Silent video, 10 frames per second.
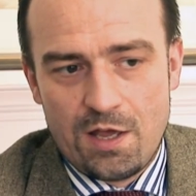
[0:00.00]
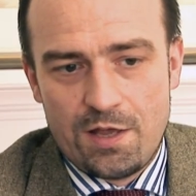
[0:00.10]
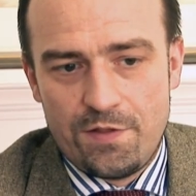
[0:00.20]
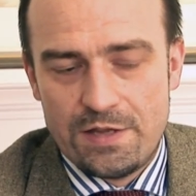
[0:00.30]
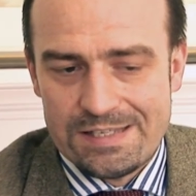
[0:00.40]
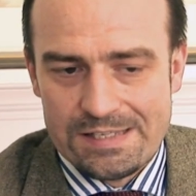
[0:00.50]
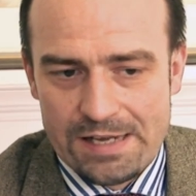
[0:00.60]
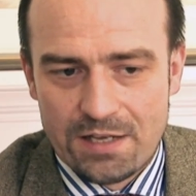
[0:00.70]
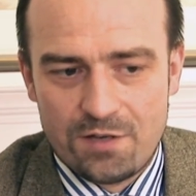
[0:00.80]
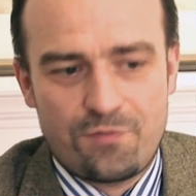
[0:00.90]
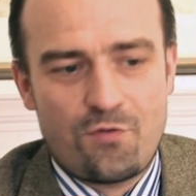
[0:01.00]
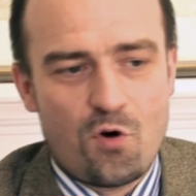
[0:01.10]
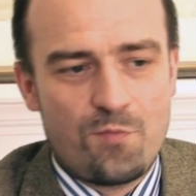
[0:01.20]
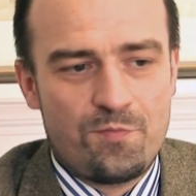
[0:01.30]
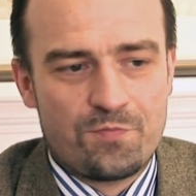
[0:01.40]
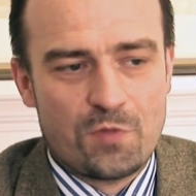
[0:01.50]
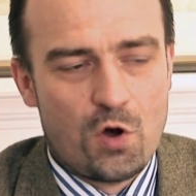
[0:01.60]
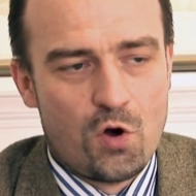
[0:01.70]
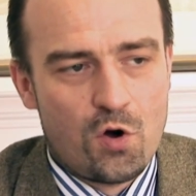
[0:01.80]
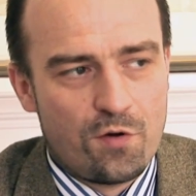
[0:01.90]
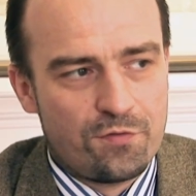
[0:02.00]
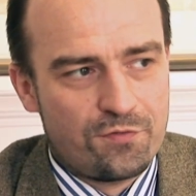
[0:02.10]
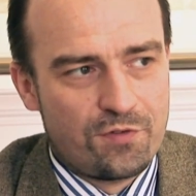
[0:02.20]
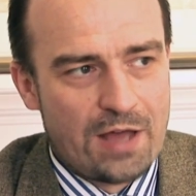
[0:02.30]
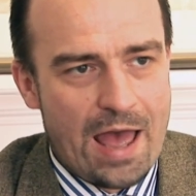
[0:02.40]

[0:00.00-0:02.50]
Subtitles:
There's a second form of